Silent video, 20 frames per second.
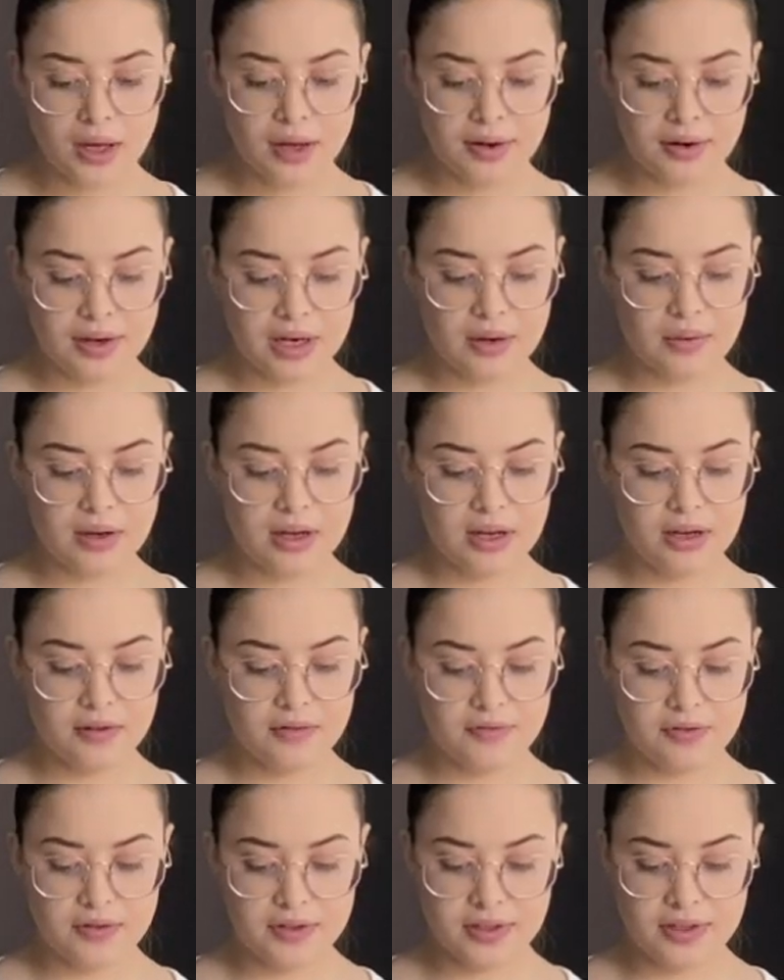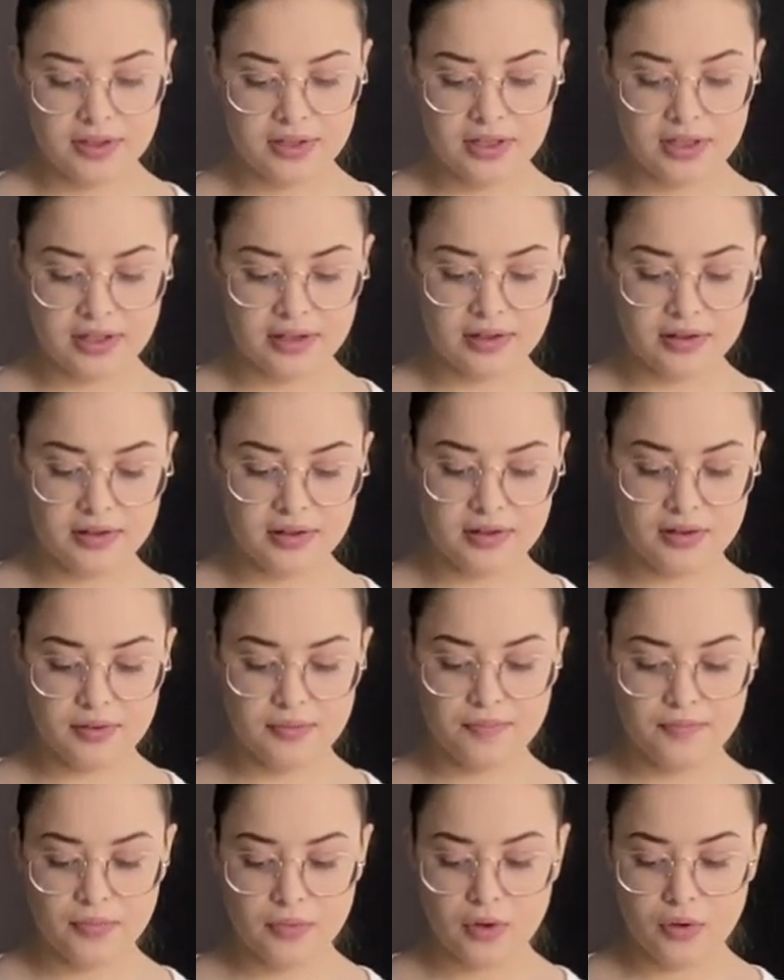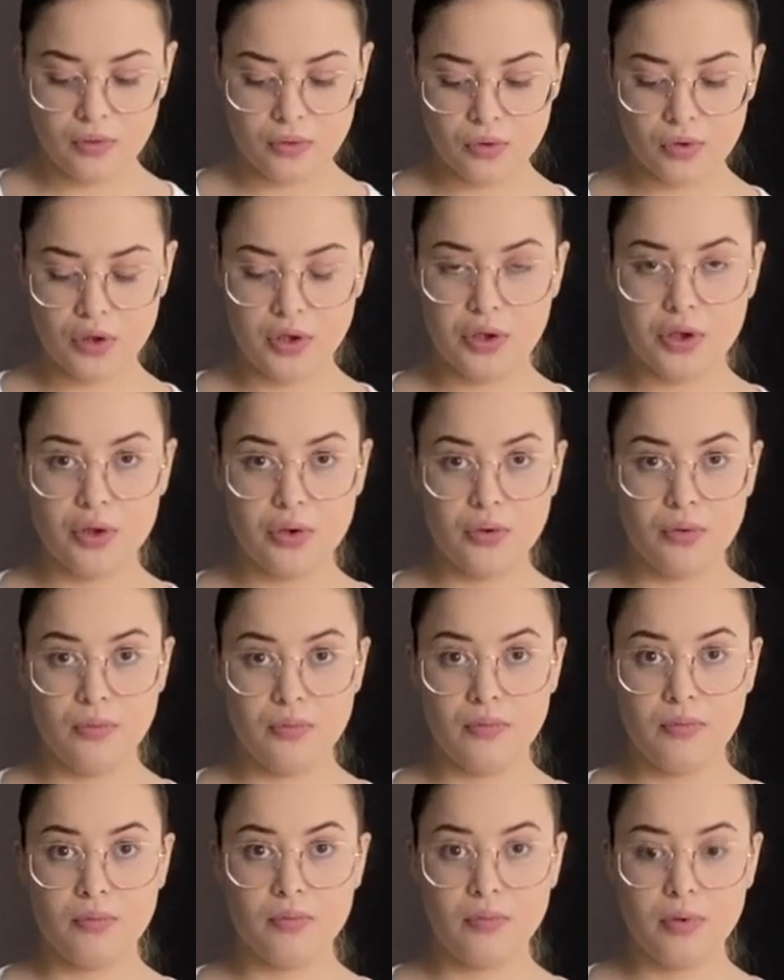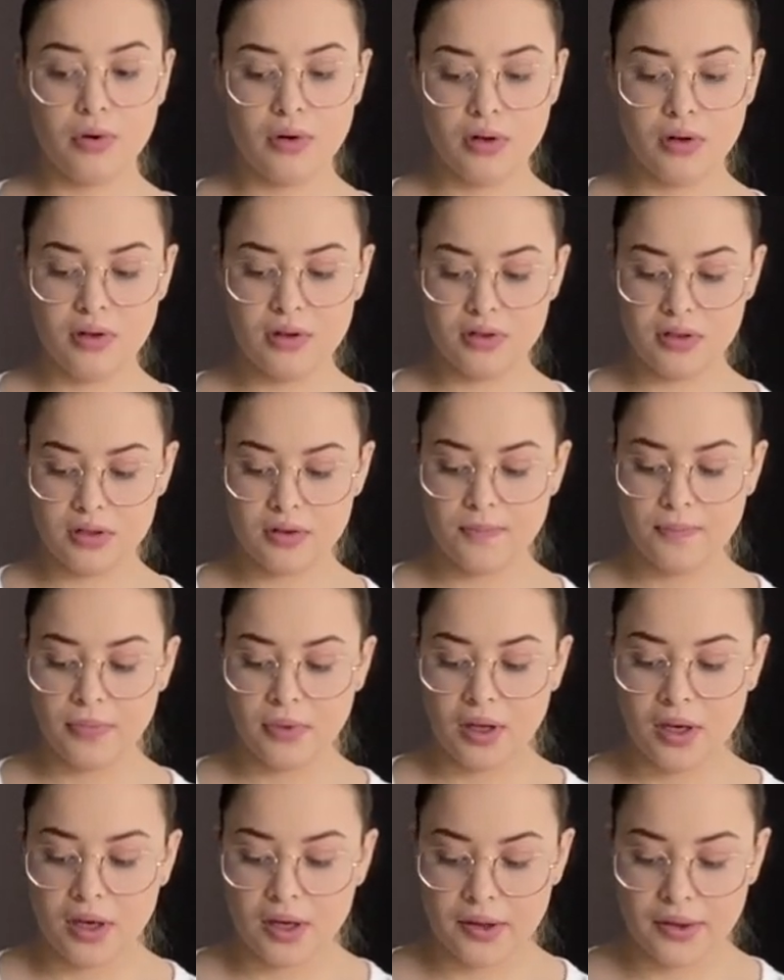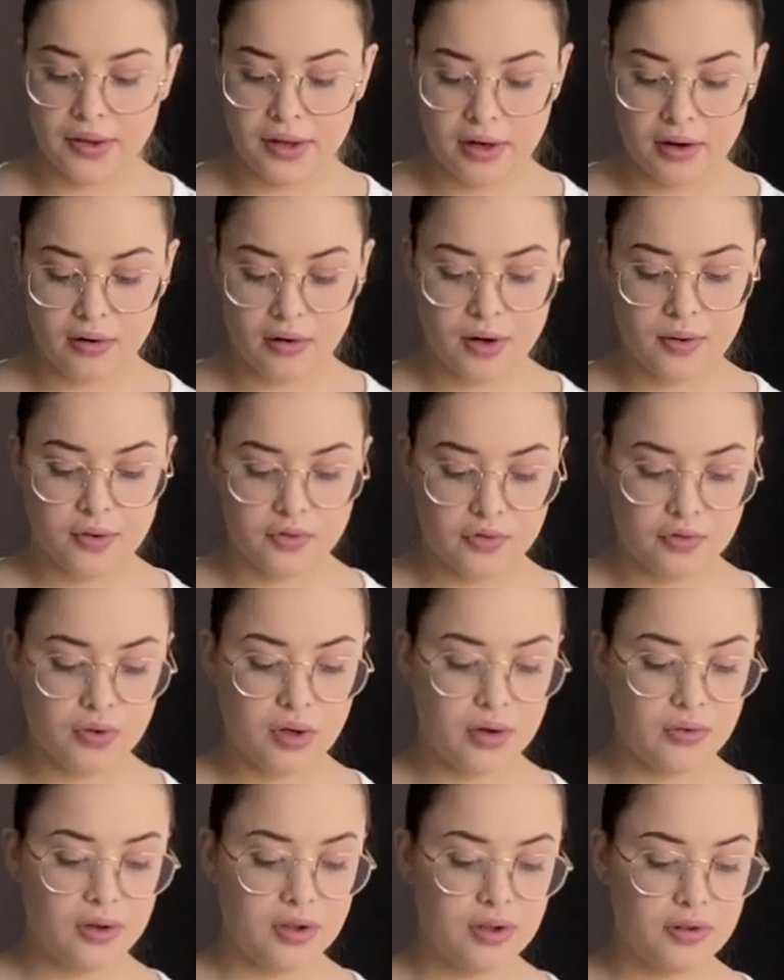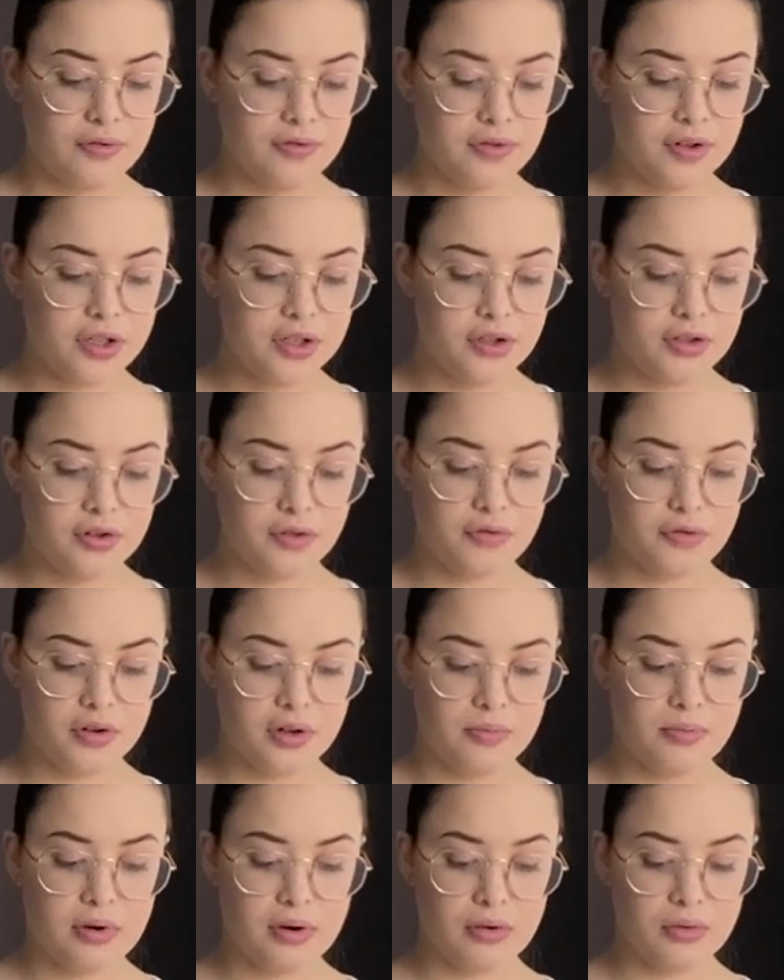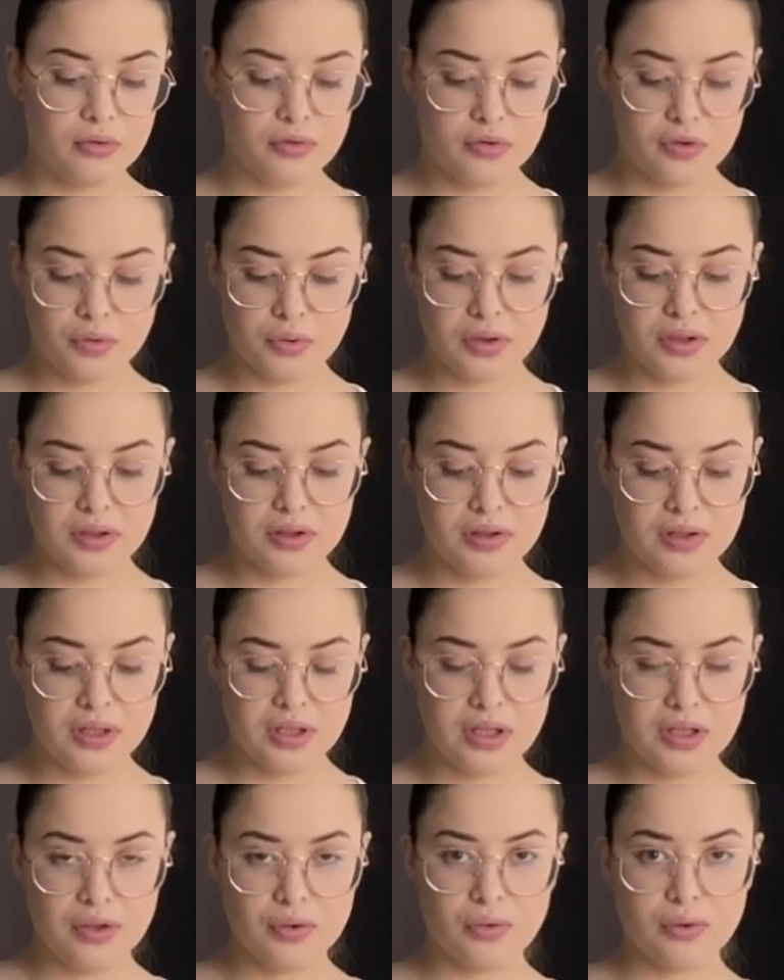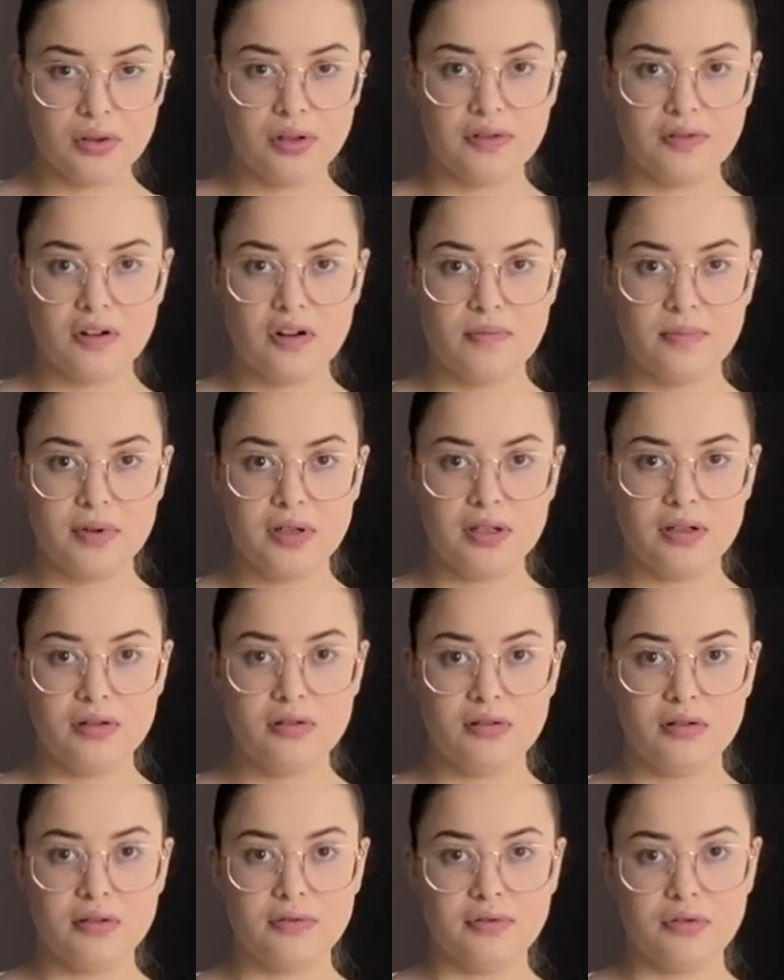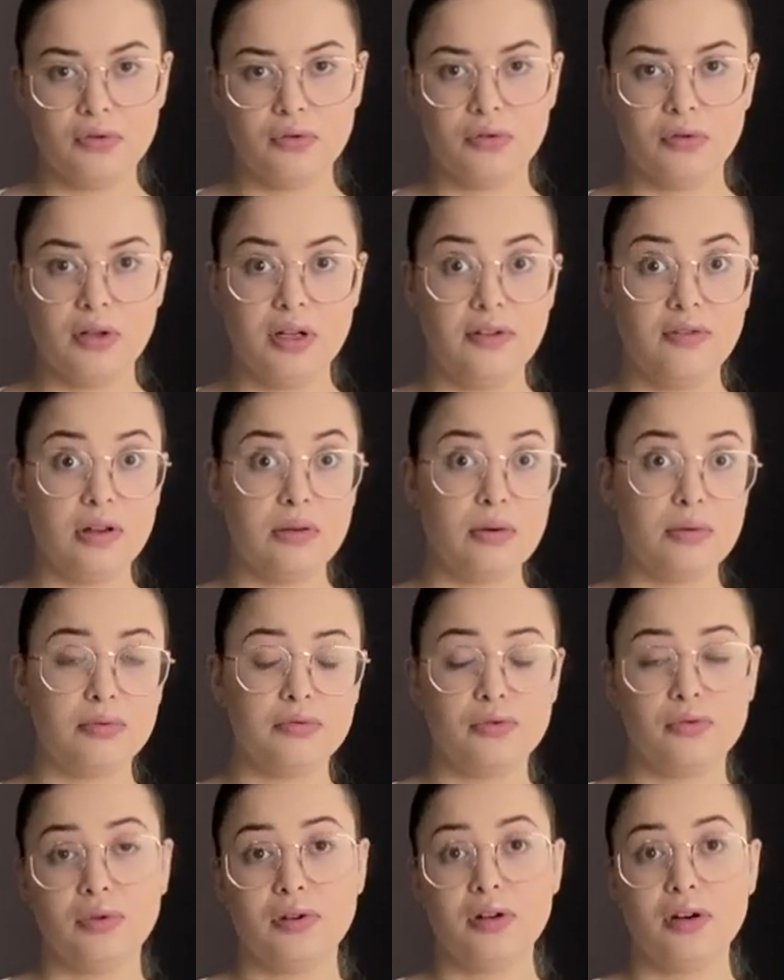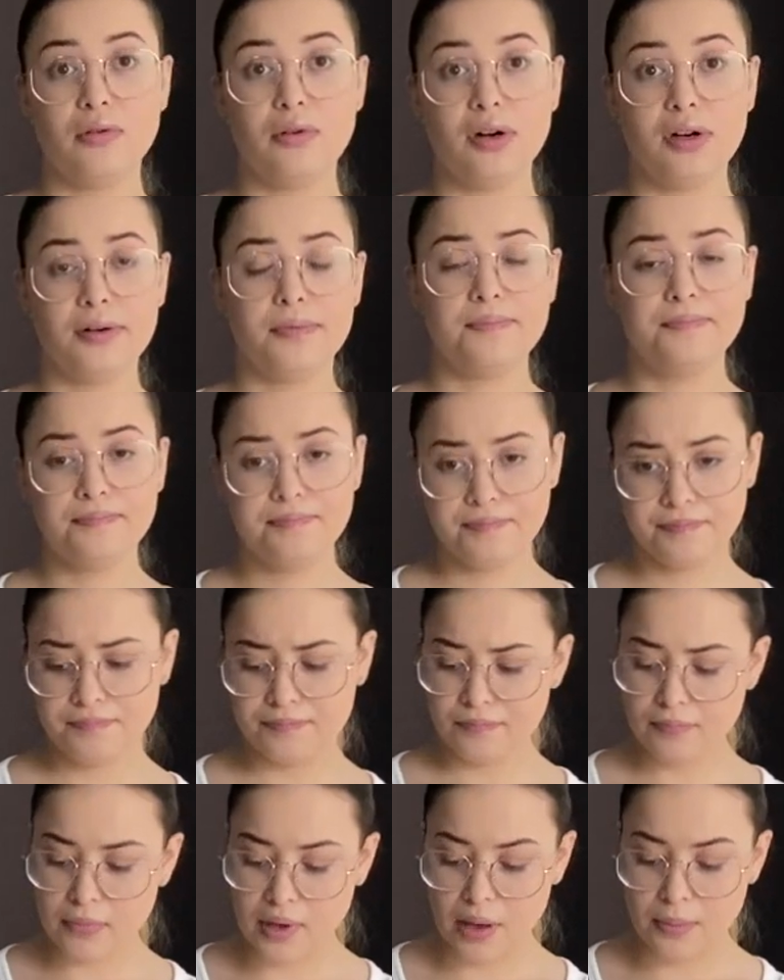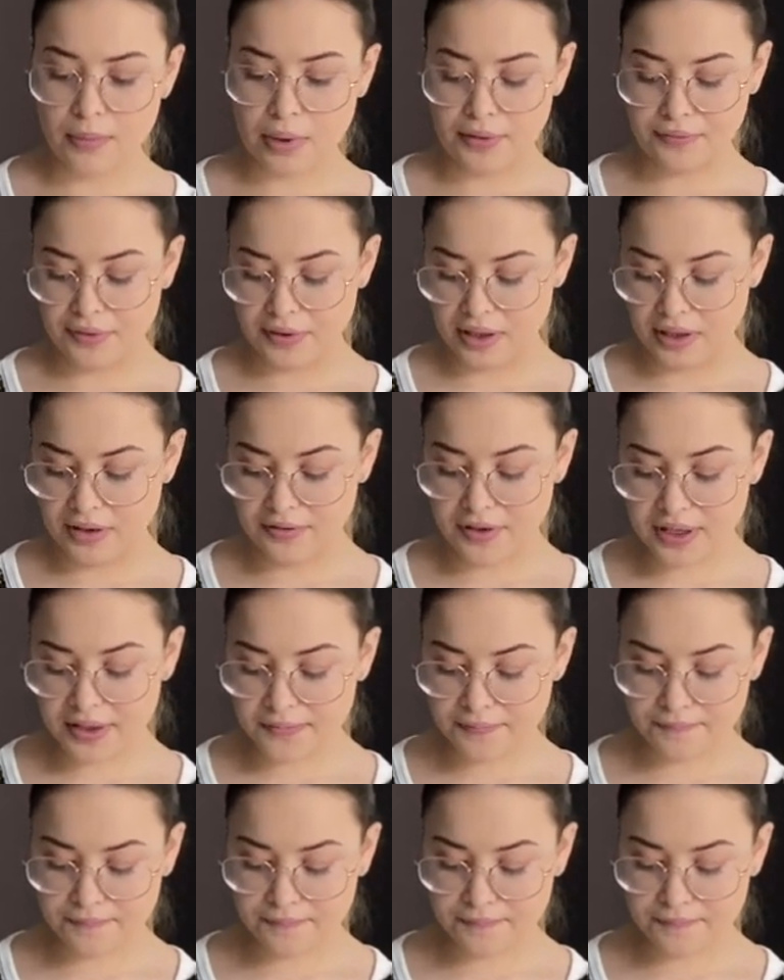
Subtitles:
Now I have 6 cookie dough balls. They are going to go in the fridge for about 20 to 25 minutes. If you could leave them up to an hour, perfectly fine.